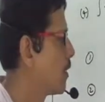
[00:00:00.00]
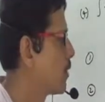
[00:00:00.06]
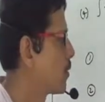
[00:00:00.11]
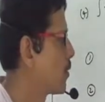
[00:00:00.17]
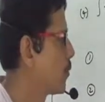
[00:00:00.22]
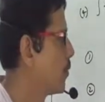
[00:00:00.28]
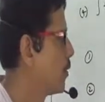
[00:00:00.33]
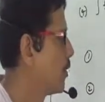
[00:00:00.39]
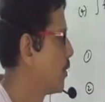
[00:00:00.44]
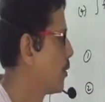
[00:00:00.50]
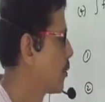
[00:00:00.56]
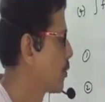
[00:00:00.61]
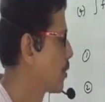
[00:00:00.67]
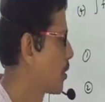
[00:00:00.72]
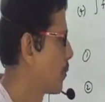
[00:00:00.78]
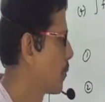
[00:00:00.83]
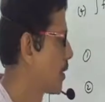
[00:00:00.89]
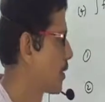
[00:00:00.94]
So we will do
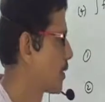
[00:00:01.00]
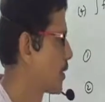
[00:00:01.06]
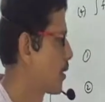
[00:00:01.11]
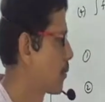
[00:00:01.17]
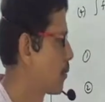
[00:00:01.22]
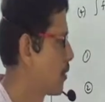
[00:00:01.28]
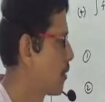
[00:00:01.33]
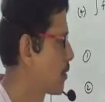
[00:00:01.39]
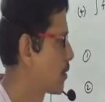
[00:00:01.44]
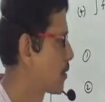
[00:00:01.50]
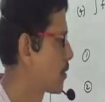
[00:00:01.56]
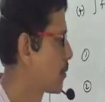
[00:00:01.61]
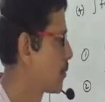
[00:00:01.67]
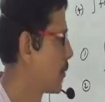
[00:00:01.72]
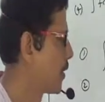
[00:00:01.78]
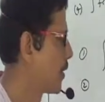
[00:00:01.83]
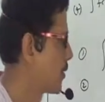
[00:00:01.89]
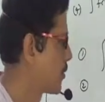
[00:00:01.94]
some
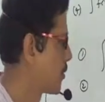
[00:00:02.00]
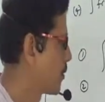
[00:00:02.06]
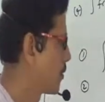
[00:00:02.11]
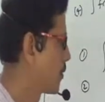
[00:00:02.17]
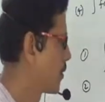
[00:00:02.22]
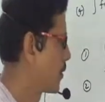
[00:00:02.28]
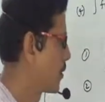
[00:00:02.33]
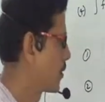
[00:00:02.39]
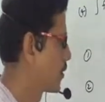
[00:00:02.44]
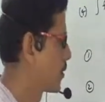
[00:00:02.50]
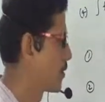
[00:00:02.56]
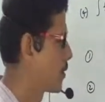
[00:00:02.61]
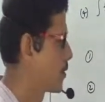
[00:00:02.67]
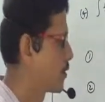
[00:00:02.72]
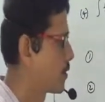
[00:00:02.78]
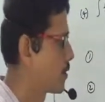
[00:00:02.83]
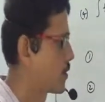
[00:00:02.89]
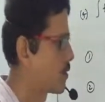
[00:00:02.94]
examples based on
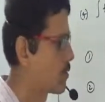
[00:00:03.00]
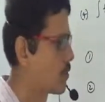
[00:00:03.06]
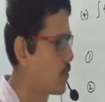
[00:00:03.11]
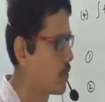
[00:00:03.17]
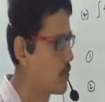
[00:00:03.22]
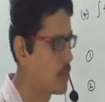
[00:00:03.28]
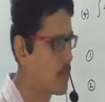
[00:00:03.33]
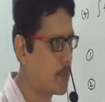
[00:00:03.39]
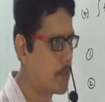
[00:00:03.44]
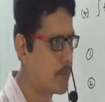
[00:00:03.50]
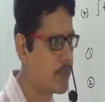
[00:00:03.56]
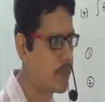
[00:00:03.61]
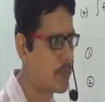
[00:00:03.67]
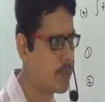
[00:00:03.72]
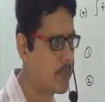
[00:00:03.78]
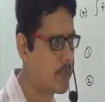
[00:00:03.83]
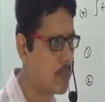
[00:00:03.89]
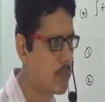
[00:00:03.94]
this
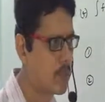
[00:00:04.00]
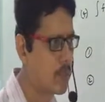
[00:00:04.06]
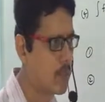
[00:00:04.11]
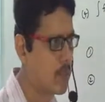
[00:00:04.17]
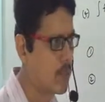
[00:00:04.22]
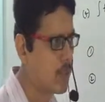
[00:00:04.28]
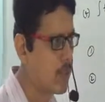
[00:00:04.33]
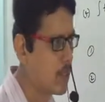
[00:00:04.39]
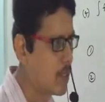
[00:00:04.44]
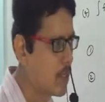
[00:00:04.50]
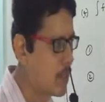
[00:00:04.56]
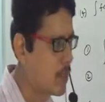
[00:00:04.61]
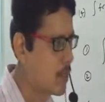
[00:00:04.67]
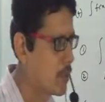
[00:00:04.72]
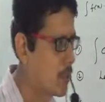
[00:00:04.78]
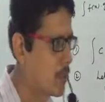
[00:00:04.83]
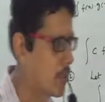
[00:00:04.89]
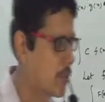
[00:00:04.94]
concept.
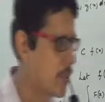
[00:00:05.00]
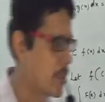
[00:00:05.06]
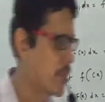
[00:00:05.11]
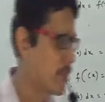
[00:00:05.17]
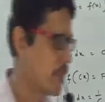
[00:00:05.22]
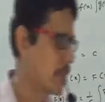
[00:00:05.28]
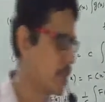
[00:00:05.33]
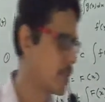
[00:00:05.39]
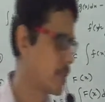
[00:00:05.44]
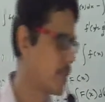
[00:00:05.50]
Okay.